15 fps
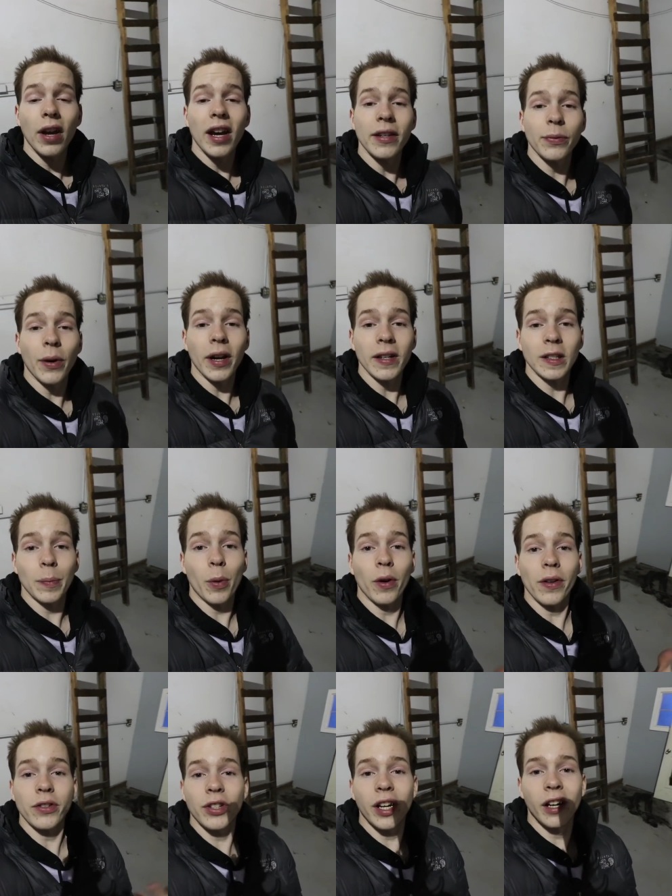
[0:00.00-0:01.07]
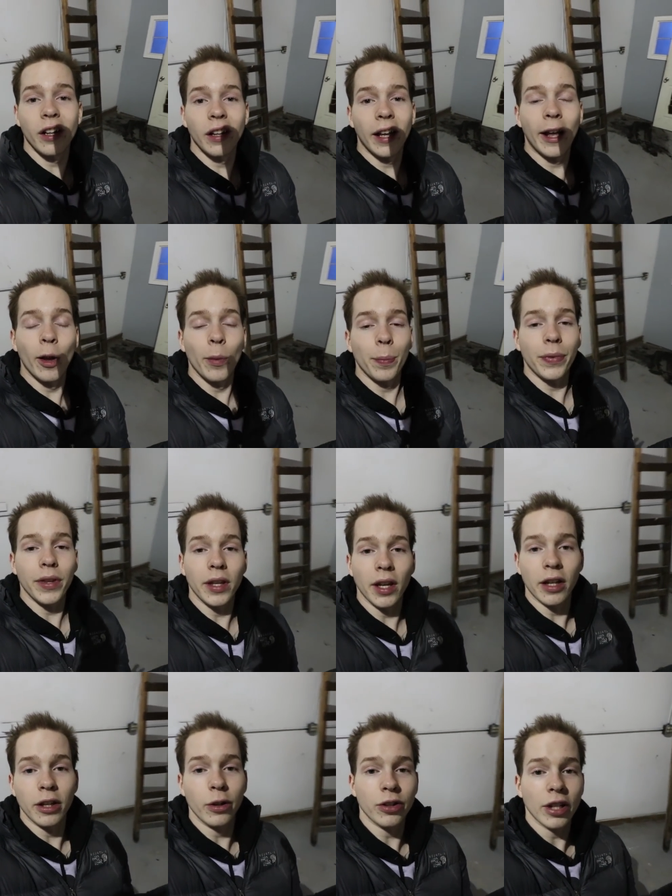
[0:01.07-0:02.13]
you guys want to support the channel, help
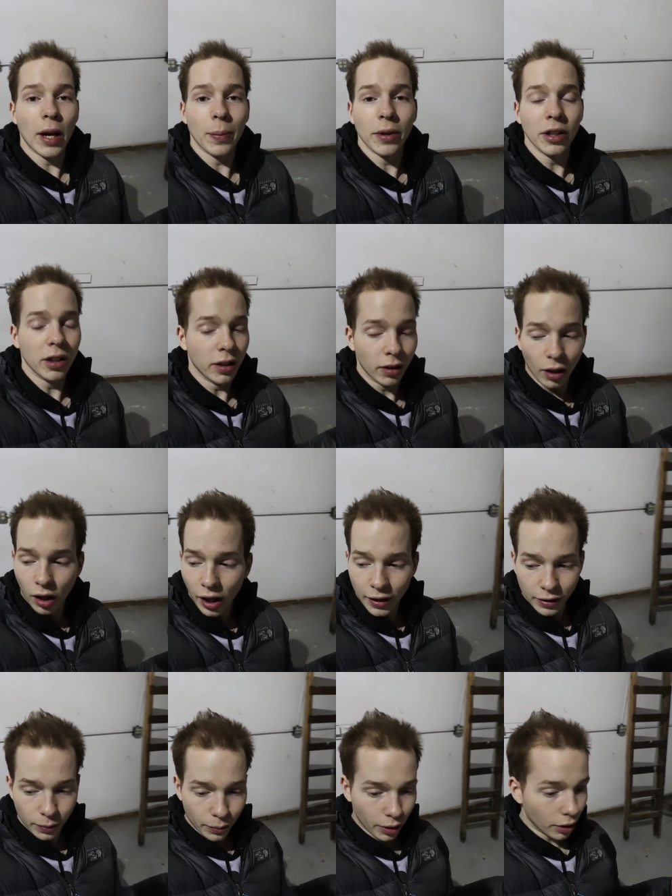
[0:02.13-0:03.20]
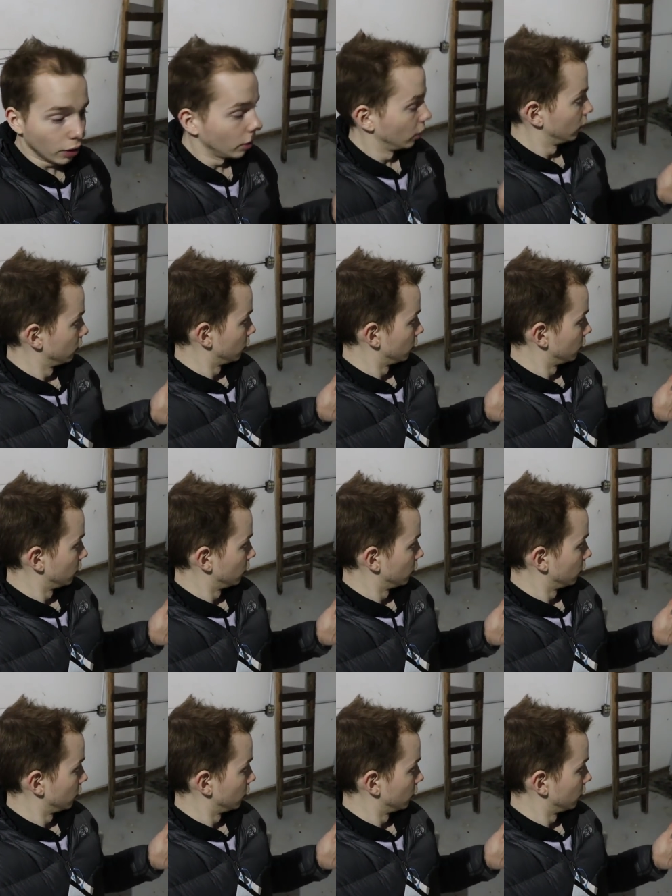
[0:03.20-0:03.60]
the new shop getting awesomer,